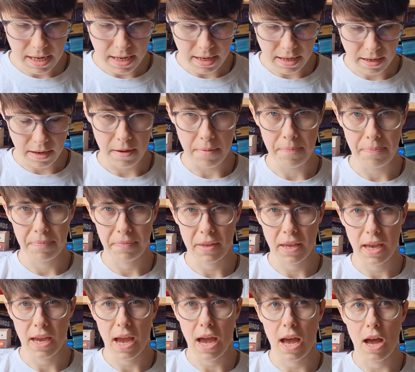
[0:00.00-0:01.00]

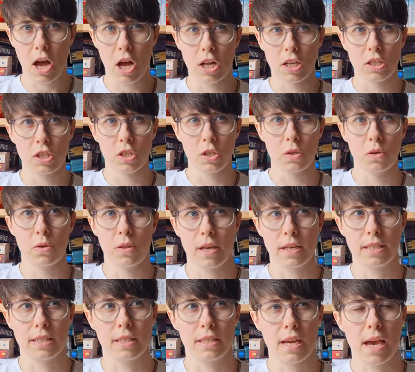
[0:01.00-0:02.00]
also
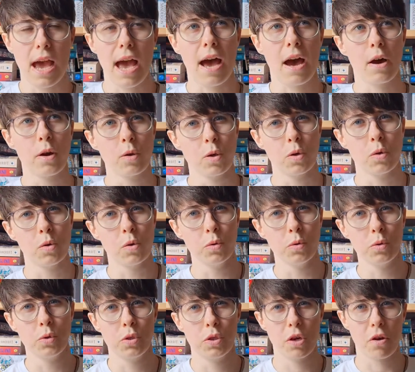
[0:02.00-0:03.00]
that how you
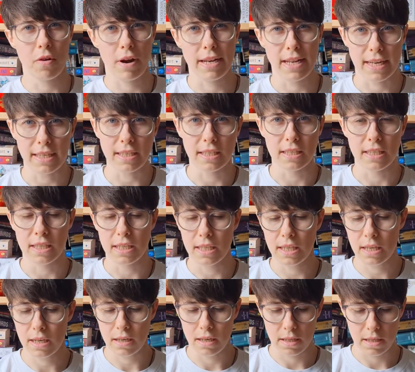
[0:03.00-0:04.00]
lose your
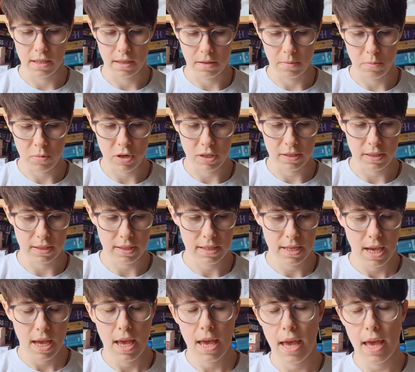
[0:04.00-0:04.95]
identity in the process.